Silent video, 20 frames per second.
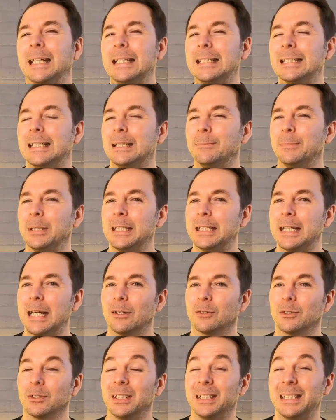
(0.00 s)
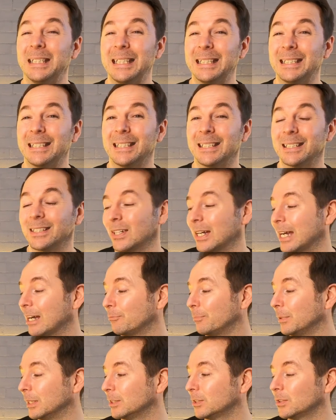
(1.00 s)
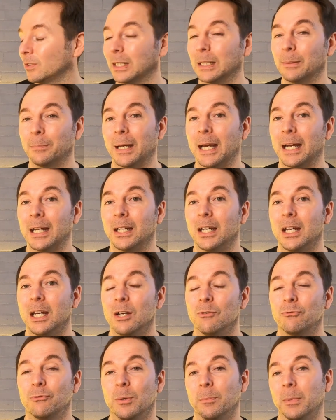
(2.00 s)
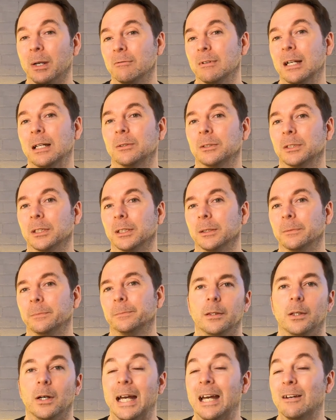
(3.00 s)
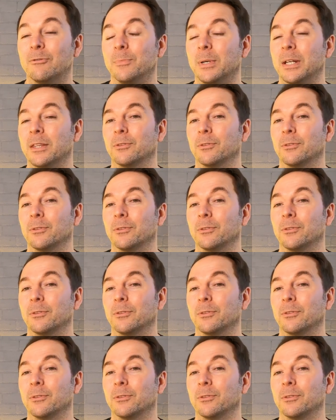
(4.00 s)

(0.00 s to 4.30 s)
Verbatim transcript: easily be down to the distance I have my Sonic Pad from my router. I have my